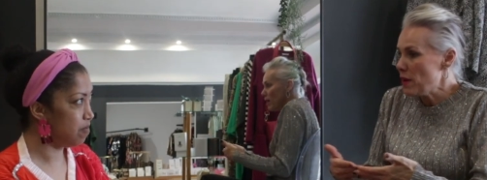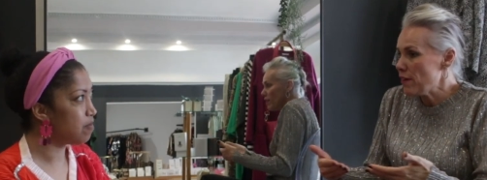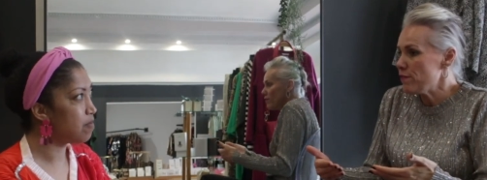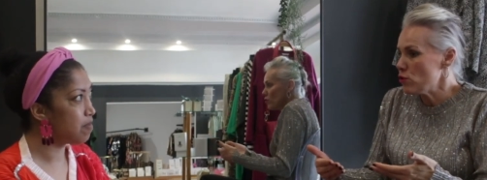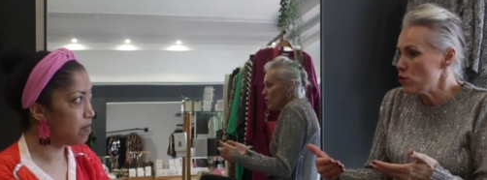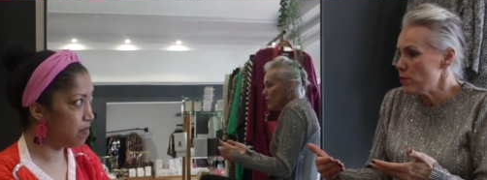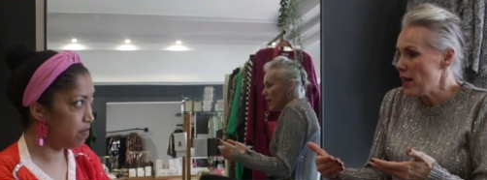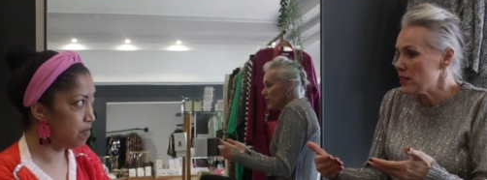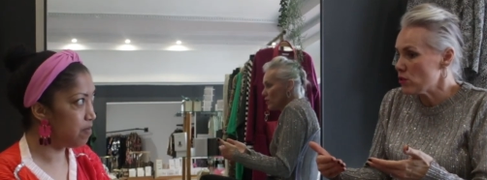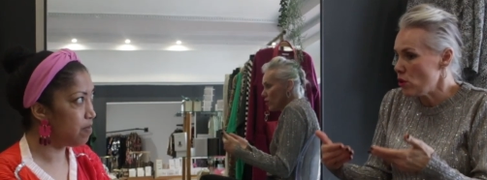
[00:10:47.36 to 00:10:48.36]
Speaker 1: platform
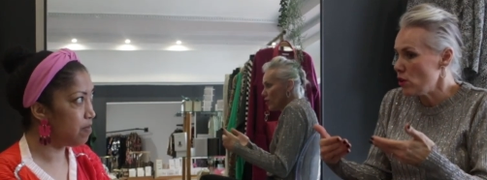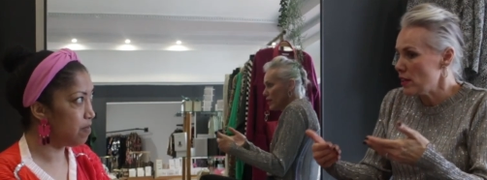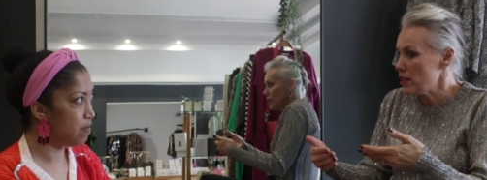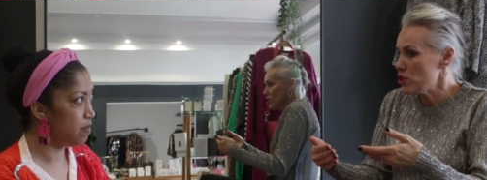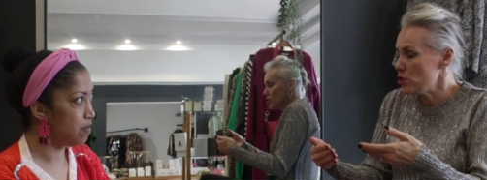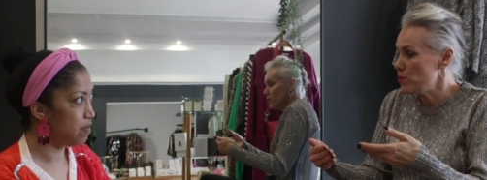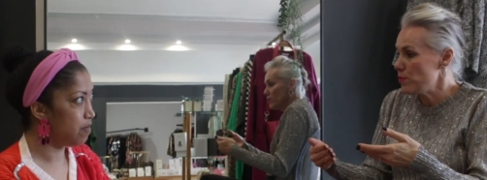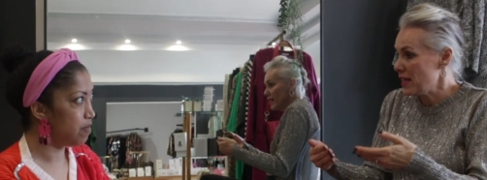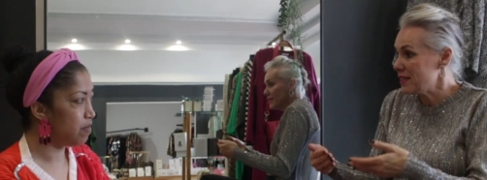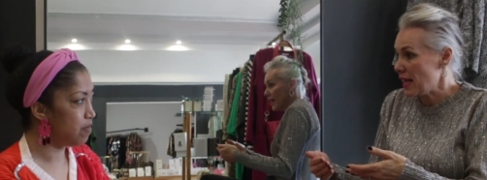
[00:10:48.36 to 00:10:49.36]
has grown and should
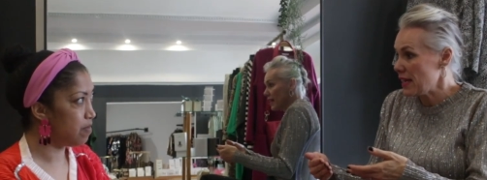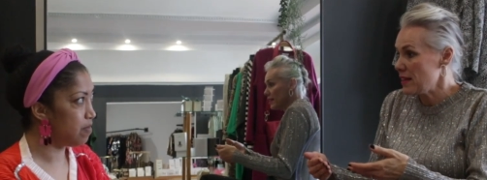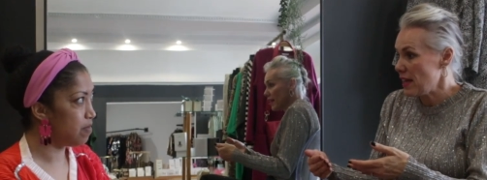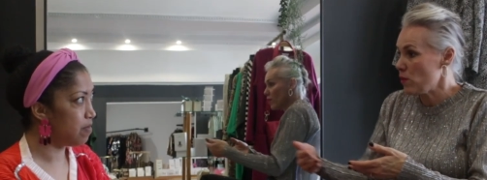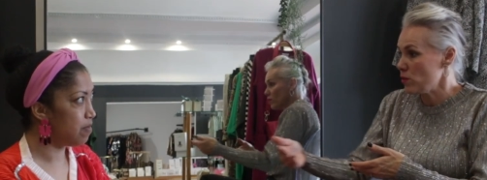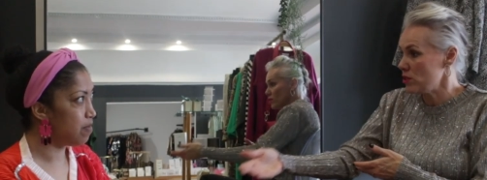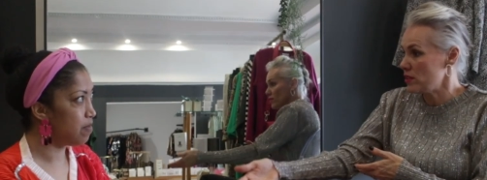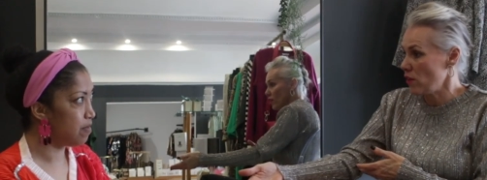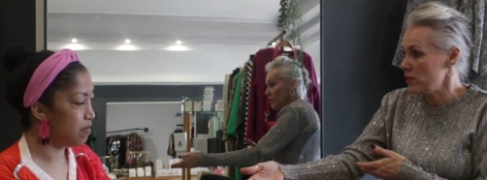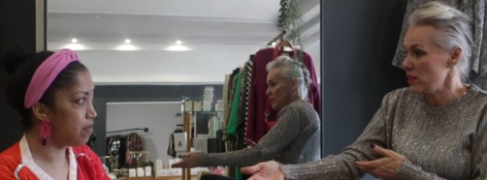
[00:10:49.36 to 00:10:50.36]
be exactly that, which is
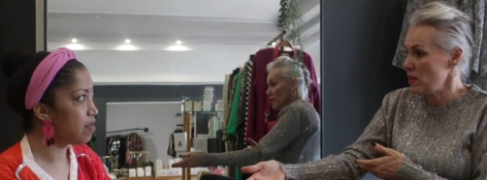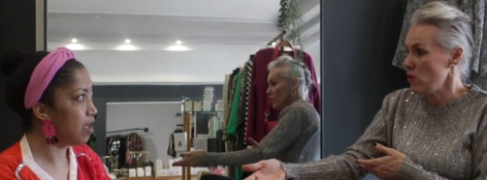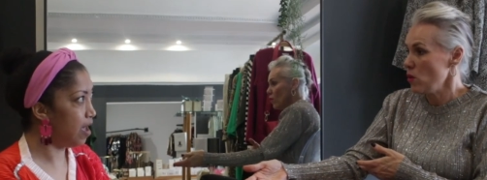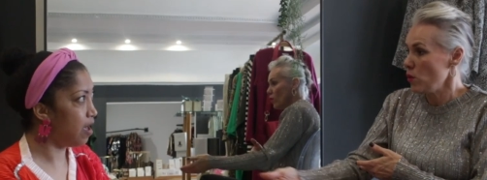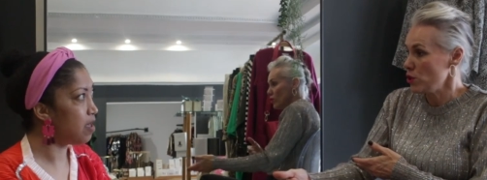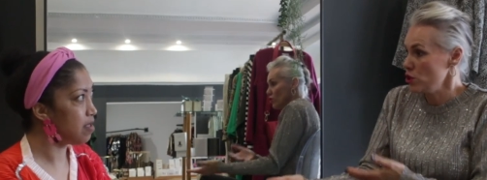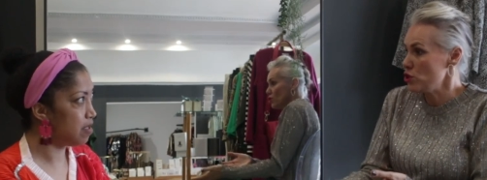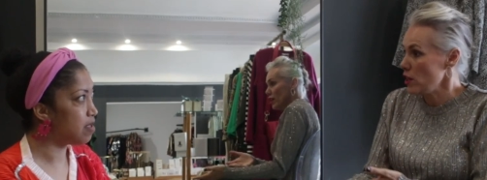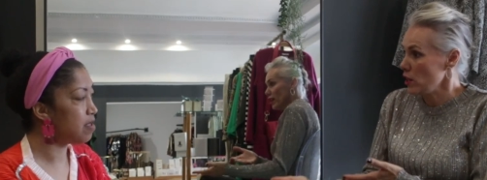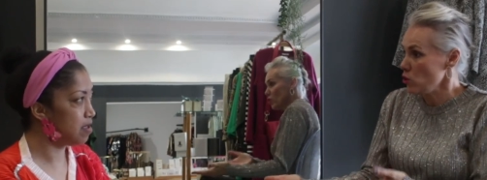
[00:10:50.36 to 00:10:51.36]
obviously what you're
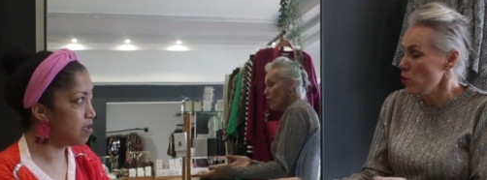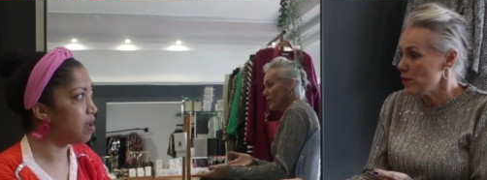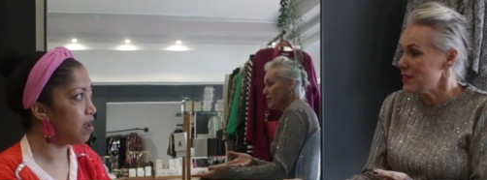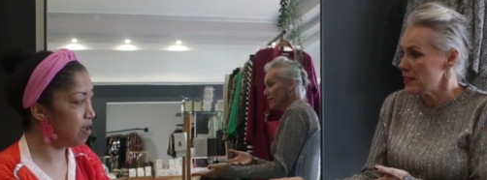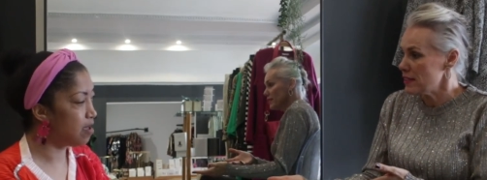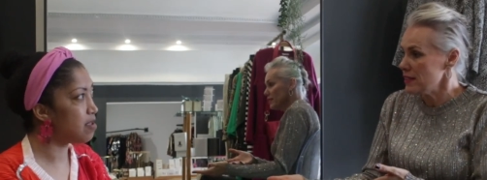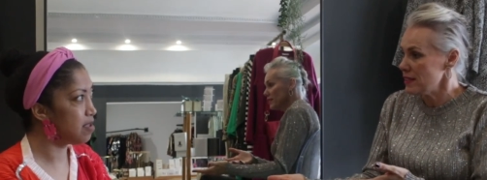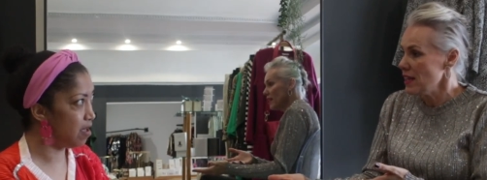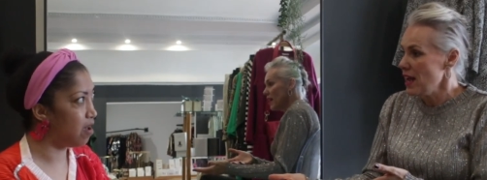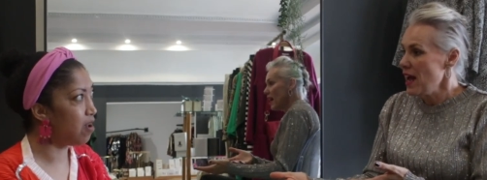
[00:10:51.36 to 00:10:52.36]
doing in your
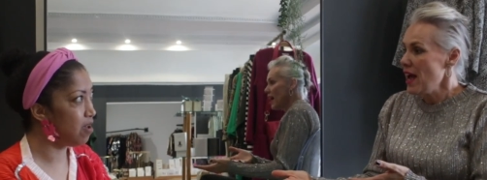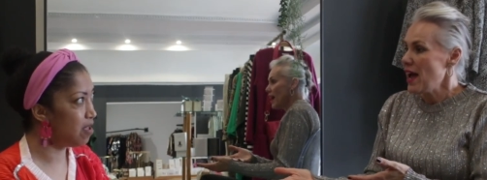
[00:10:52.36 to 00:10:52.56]
business. Yeah.